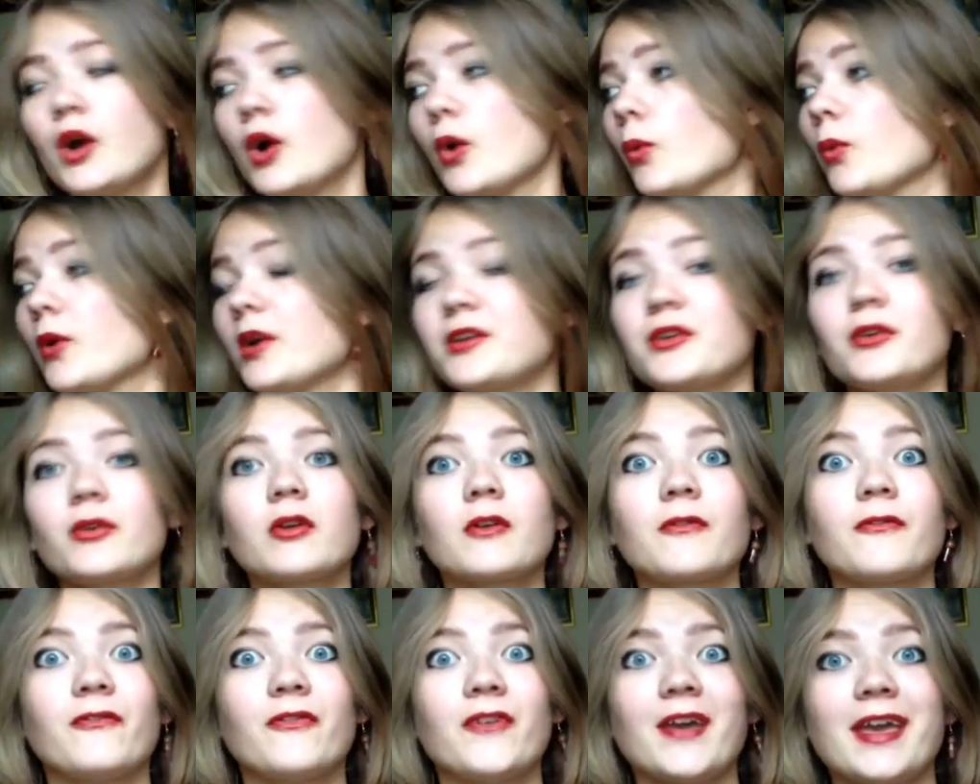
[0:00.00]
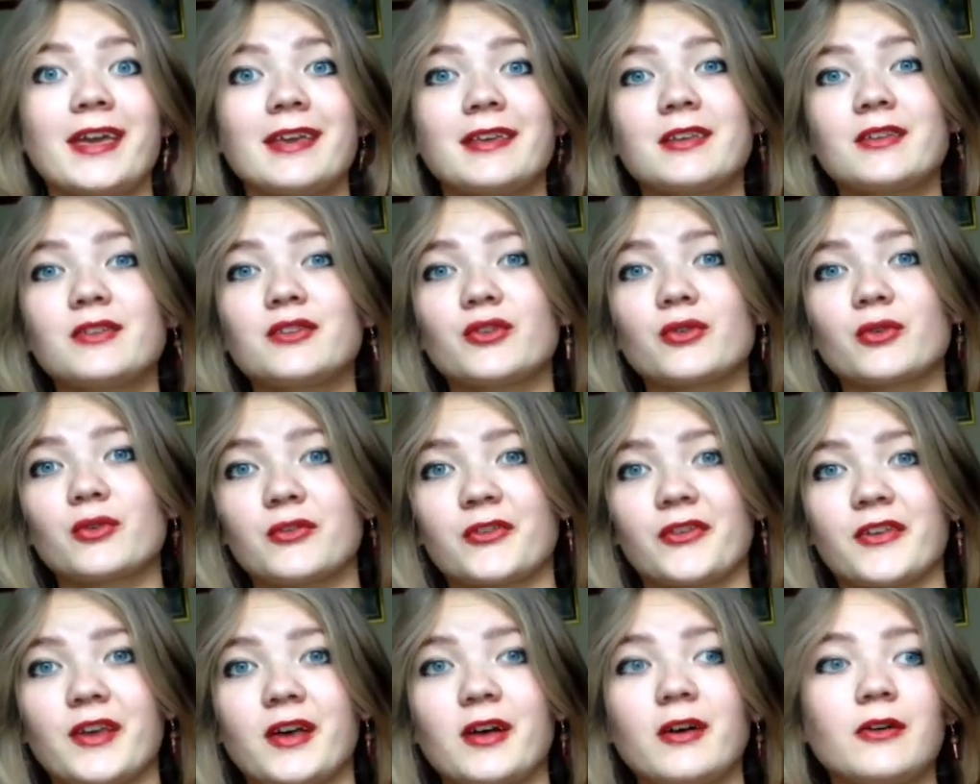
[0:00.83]
When you're faking
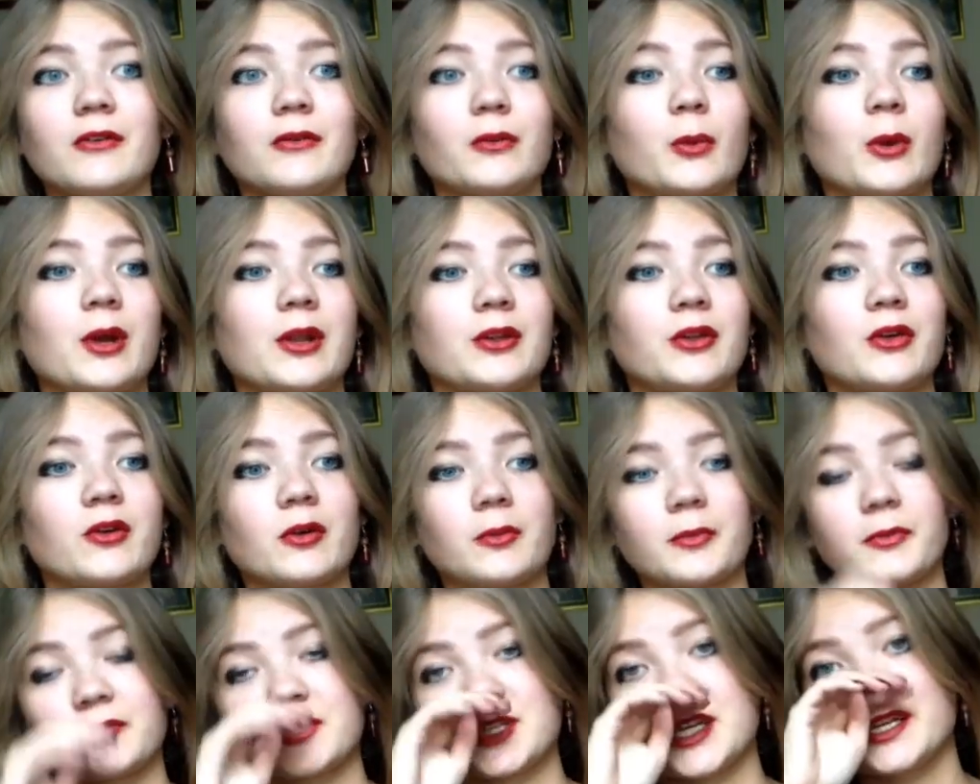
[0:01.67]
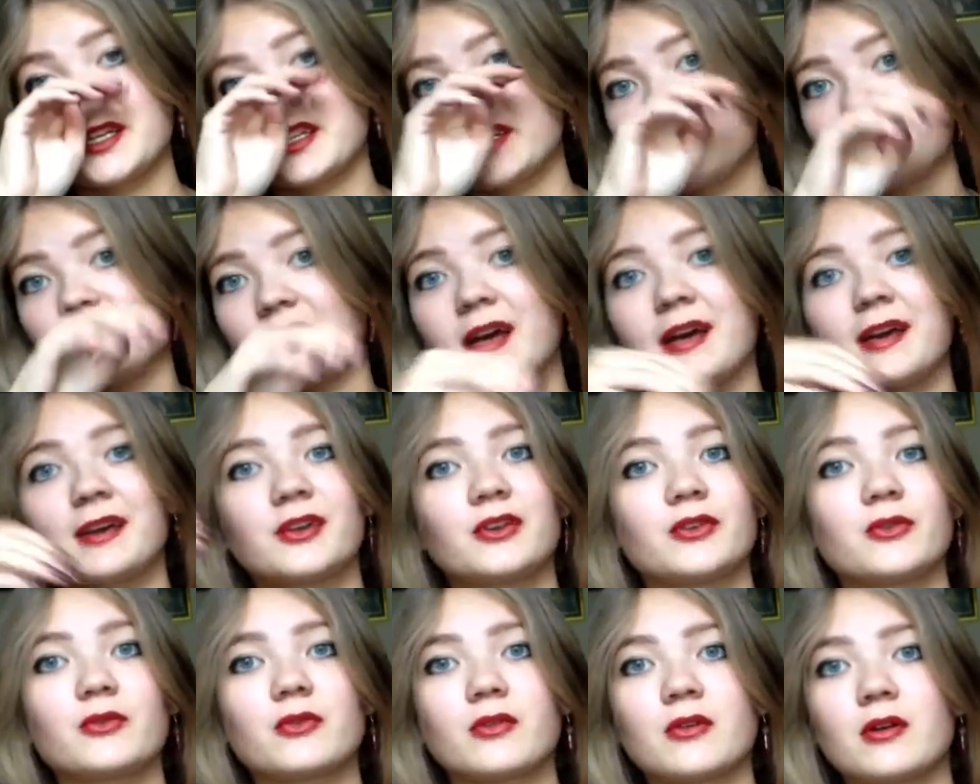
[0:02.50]
yourself, when you're pretending like
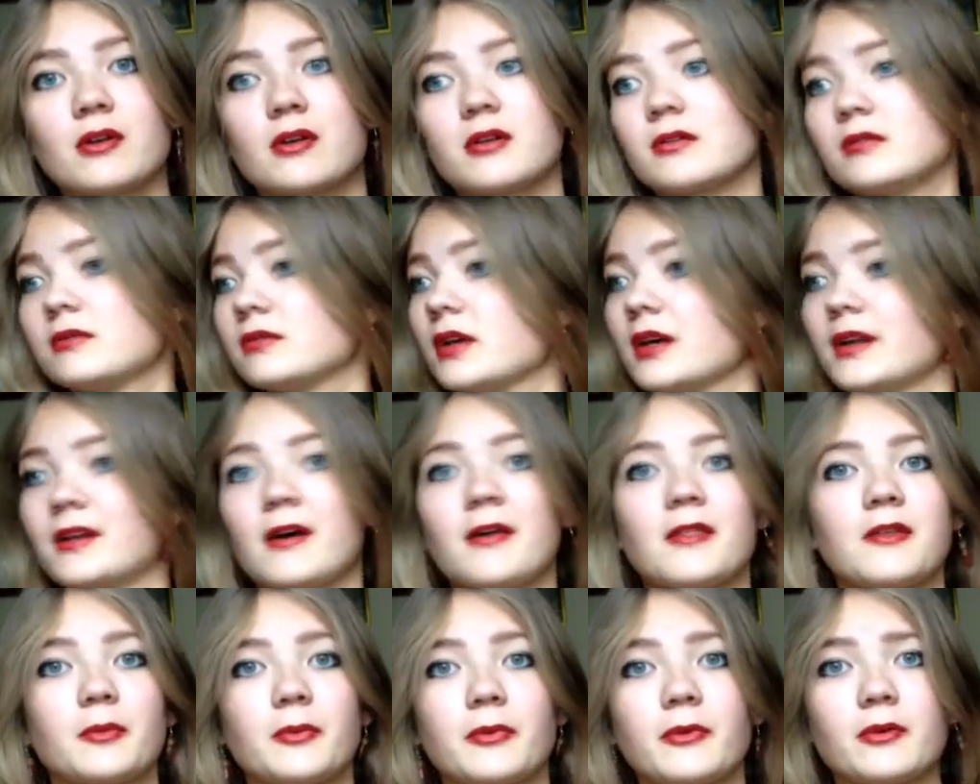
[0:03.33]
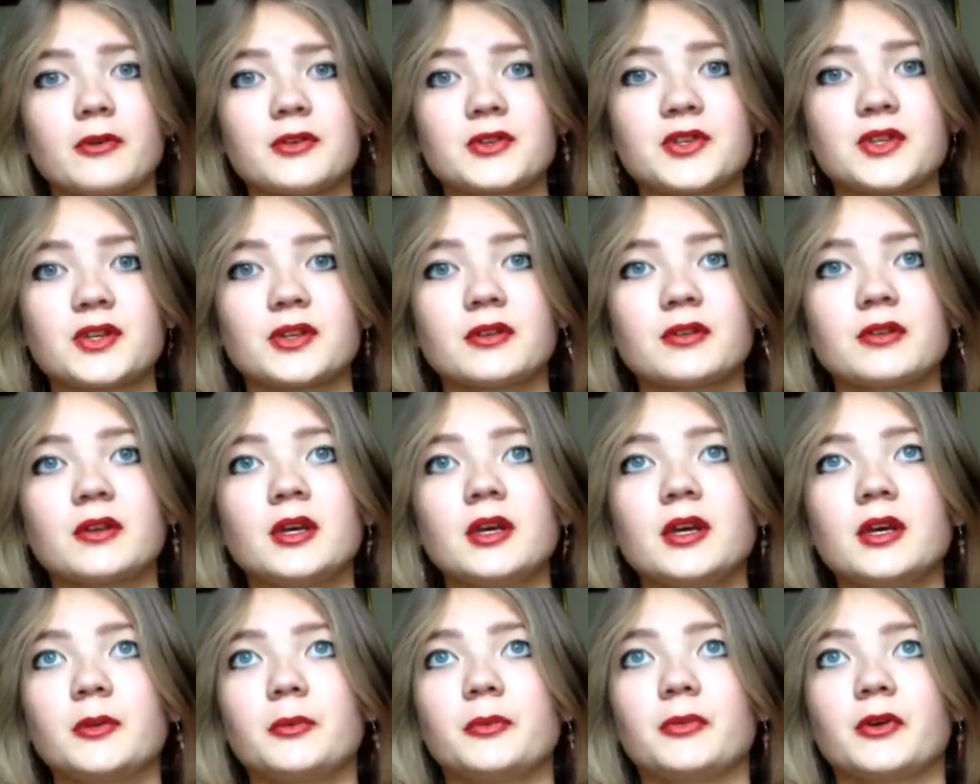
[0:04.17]
you're another person,
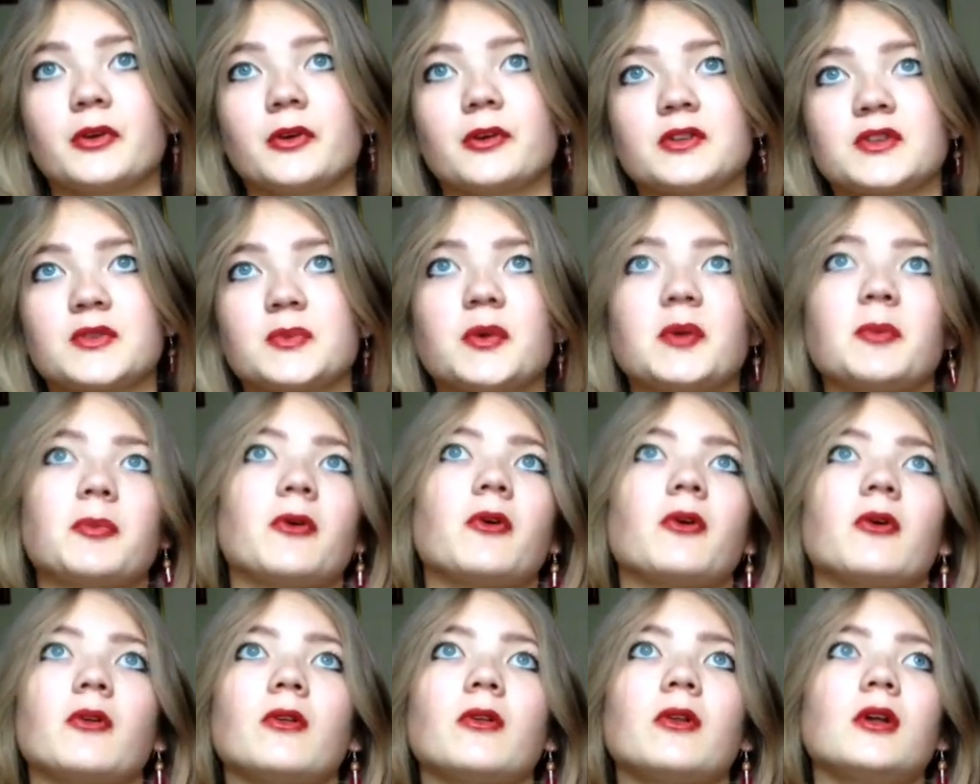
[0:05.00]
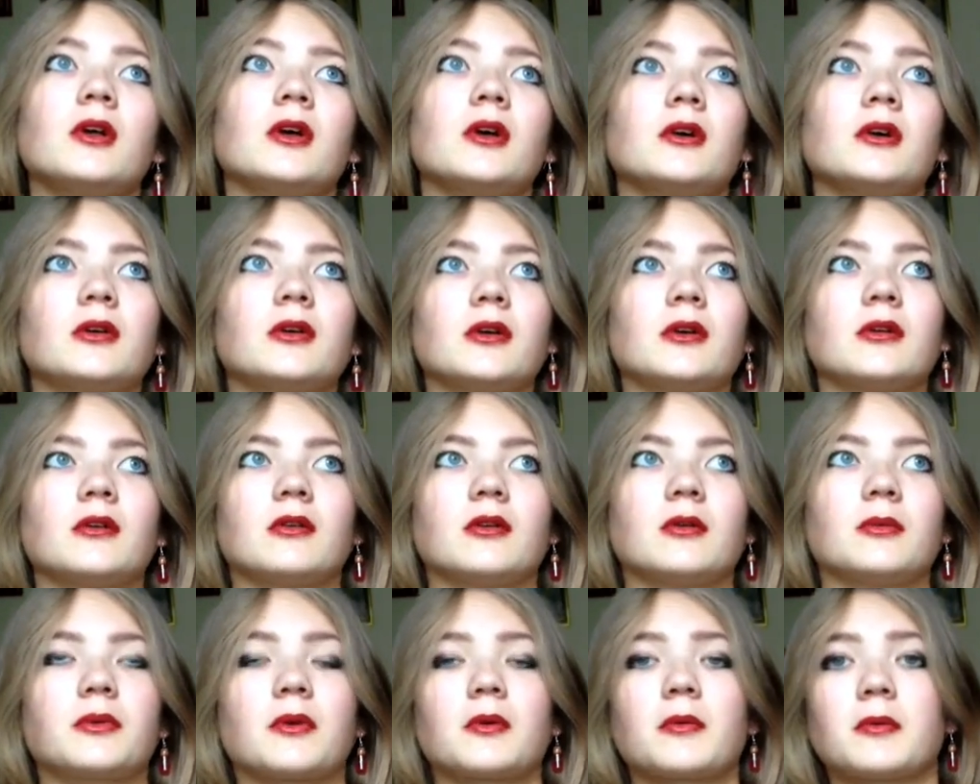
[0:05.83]
because people
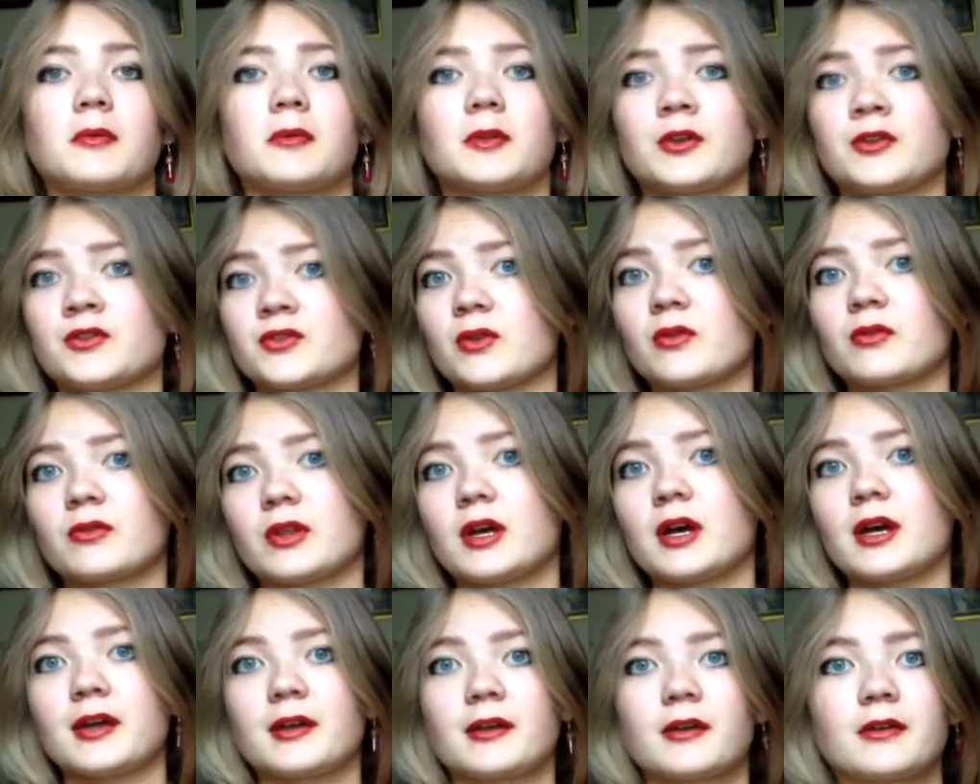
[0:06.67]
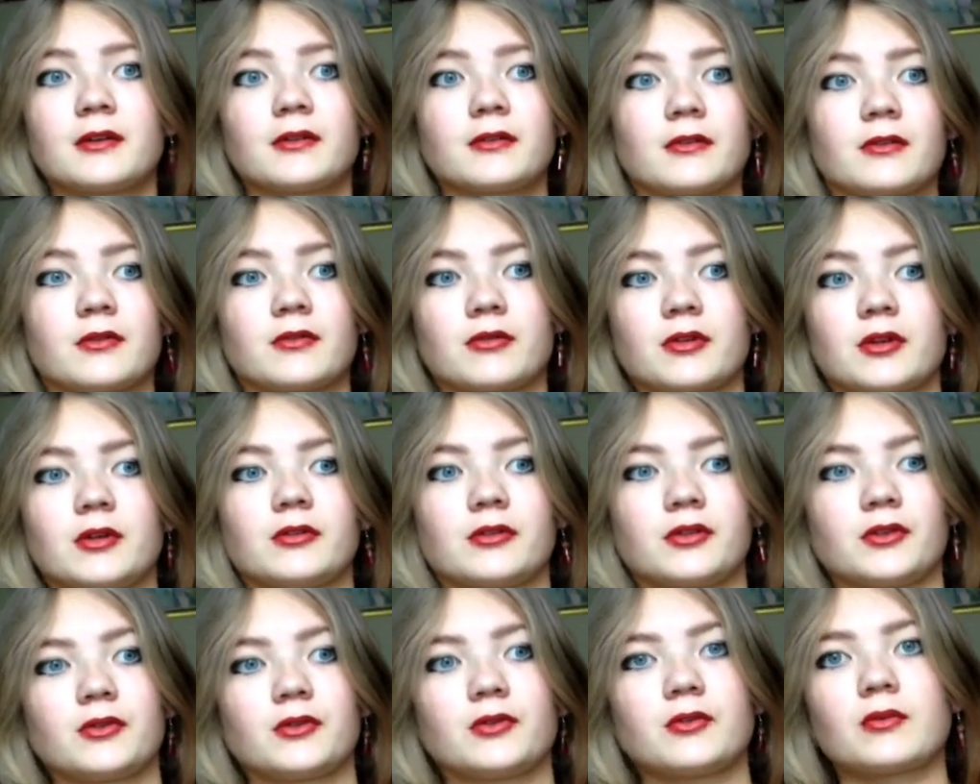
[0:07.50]
uh, probably don't like the
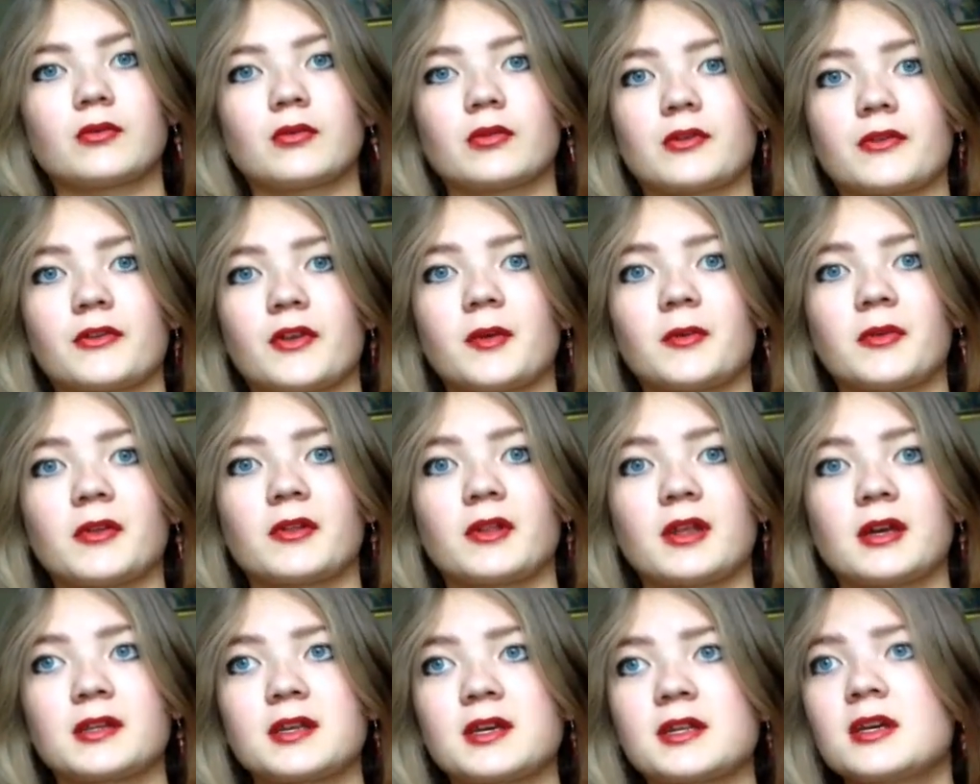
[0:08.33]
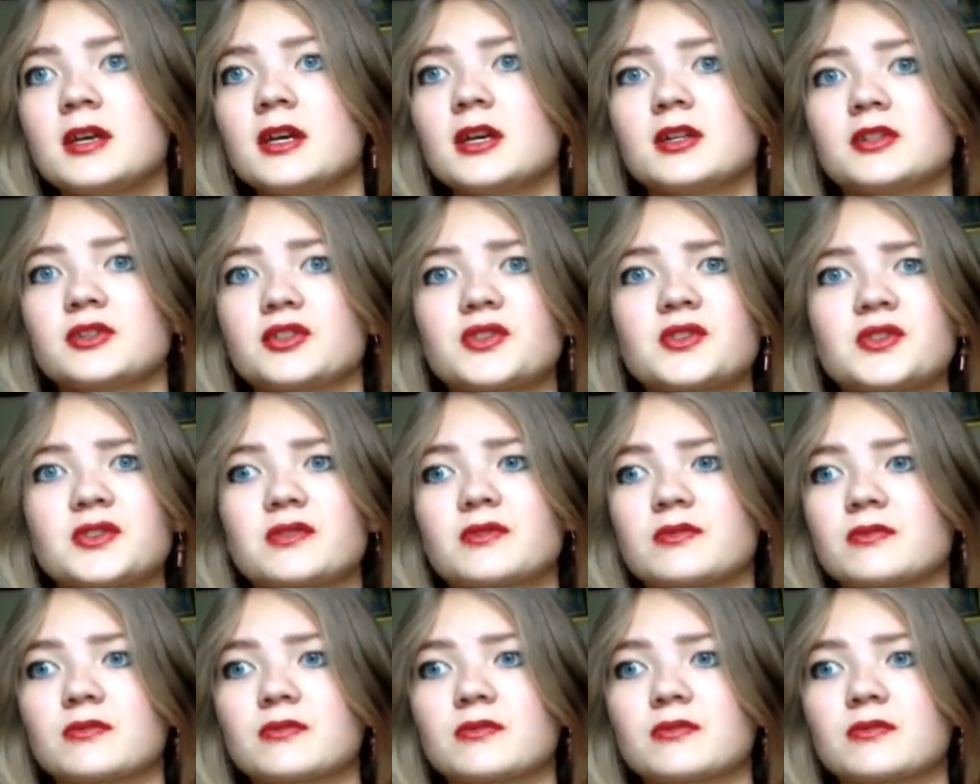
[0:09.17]
real you or something like that, just